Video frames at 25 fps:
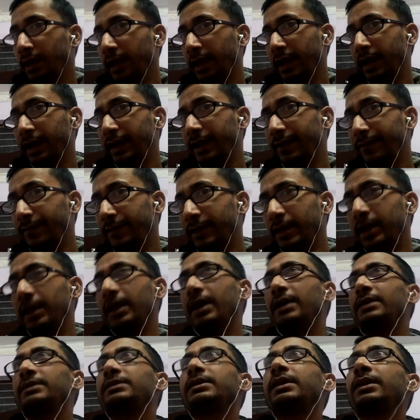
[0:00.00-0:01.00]
And if they are
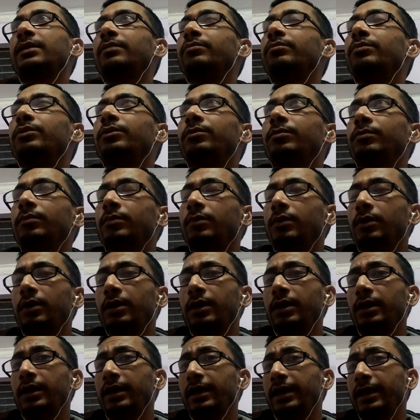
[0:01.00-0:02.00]
asking
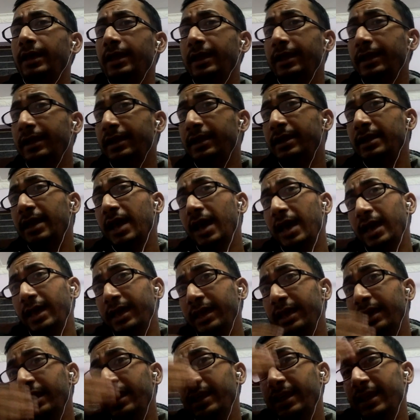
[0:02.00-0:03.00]
India
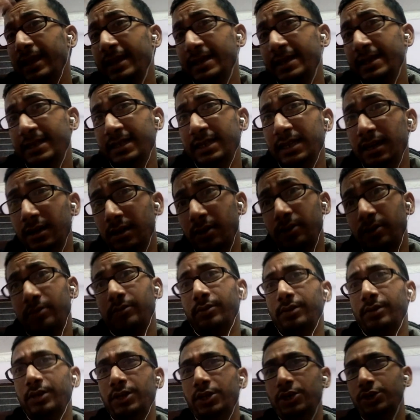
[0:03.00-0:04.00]
in Asia
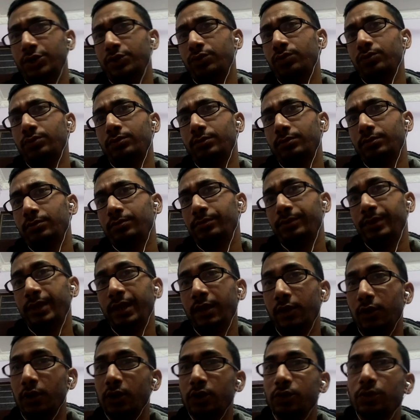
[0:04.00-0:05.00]
issue,
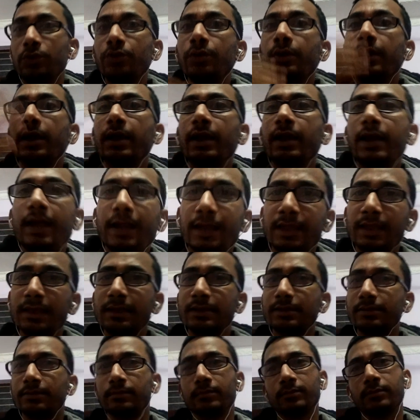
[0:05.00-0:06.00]
then also you can write
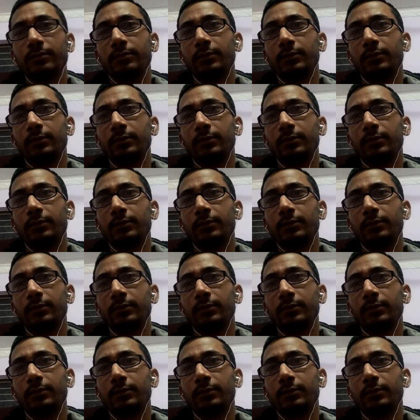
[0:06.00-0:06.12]
this.